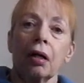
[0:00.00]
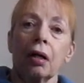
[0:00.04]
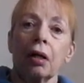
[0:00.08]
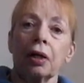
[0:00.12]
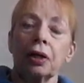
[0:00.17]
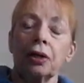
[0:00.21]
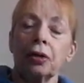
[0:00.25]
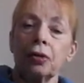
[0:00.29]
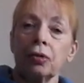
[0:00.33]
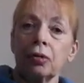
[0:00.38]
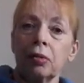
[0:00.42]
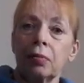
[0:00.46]

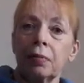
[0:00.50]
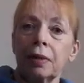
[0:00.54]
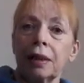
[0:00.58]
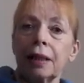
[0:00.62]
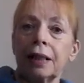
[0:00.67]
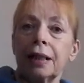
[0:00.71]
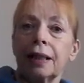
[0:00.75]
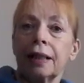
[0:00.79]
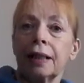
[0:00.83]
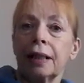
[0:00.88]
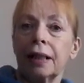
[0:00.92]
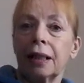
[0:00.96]
I
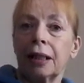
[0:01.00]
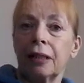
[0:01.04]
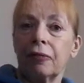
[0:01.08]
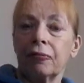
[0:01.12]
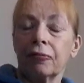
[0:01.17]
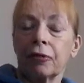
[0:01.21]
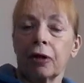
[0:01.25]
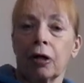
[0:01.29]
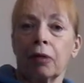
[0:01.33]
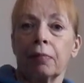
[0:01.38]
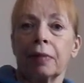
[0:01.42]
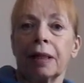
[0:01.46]
normally
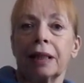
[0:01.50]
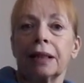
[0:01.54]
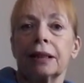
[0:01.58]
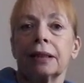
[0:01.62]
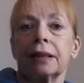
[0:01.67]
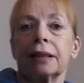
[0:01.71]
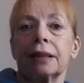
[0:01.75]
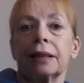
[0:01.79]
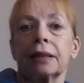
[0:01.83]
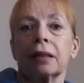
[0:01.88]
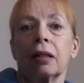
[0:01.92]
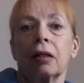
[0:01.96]
leave
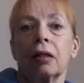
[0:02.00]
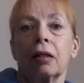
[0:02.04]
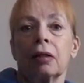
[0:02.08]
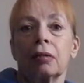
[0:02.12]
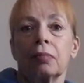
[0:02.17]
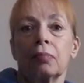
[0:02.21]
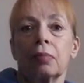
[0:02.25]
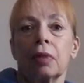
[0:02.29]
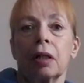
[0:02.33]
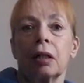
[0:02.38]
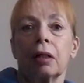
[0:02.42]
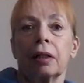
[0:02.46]
comments
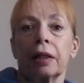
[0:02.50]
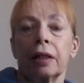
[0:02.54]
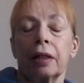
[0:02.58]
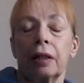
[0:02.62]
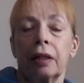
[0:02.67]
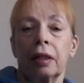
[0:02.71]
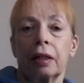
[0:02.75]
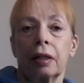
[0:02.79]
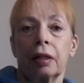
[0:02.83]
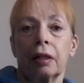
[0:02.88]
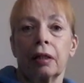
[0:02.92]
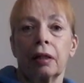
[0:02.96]
on my
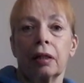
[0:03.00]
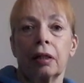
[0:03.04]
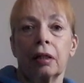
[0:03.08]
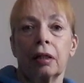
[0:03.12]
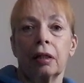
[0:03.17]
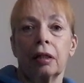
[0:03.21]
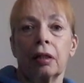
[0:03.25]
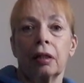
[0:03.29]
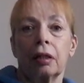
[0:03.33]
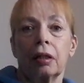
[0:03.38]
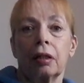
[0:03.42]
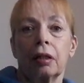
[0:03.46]

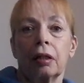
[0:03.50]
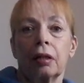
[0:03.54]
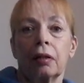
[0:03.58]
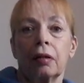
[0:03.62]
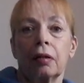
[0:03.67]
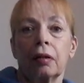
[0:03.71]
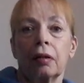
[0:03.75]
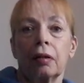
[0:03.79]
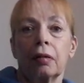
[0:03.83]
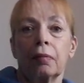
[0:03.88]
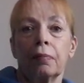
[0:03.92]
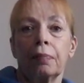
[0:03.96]

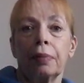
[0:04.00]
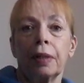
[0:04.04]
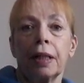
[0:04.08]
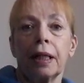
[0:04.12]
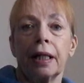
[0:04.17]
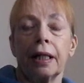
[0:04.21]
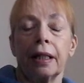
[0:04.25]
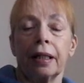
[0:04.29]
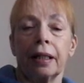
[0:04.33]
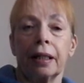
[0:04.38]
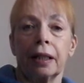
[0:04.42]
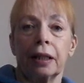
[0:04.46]

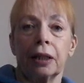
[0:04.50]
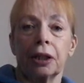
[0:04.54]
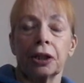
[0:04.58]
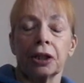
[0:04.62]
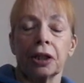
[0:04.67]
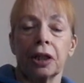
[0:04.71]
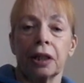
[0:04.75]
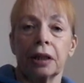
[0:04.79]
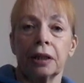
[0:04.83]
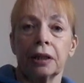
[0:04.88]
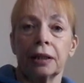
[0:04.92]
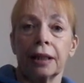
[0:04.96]

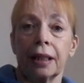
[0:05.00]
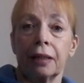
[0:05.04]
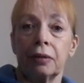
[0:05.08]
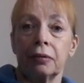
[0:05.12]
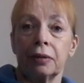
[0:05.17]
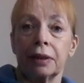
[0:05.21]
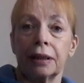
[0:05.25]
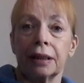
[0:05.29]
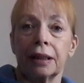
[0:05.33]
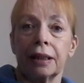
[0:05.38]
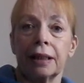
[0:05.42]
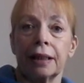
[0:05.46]
page and
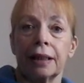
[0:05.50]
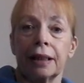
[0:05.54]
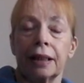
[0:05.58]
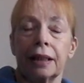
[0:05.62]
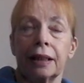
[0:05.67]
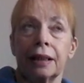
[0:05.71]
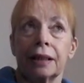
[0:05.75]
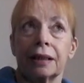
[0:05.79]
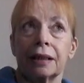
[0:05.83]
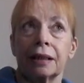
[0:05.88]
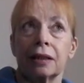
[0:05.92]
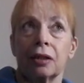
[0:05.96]
don't
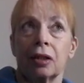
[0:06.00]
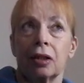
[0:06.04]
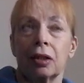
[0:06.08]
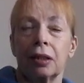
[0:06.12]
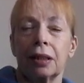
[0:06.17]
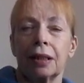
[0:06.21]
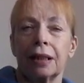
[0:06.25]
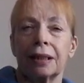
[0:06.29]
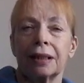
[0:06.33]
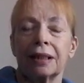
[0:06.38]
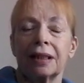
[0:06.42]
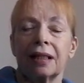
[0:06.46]
delete
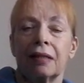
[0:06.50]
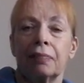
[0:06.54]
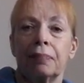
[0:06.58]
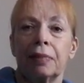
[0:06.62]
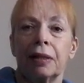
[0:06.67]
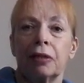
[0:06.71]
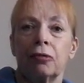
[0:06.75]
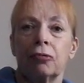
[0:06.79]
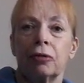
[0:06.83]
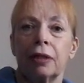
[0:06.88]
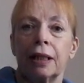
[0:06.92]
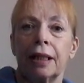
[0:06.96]
unless they've
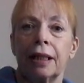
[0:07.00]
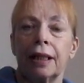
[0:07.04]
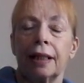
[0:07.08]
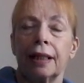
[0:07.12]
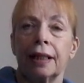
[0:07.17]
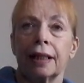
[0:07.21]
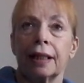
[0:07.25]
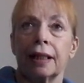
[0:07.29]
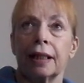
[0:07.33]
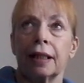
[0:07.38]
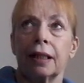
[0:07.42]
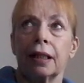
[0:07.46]
been
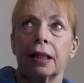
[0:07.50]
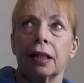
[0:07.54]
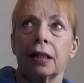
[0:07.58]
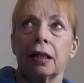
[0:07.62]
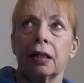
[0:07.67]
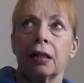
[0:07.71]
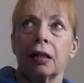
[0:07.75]
really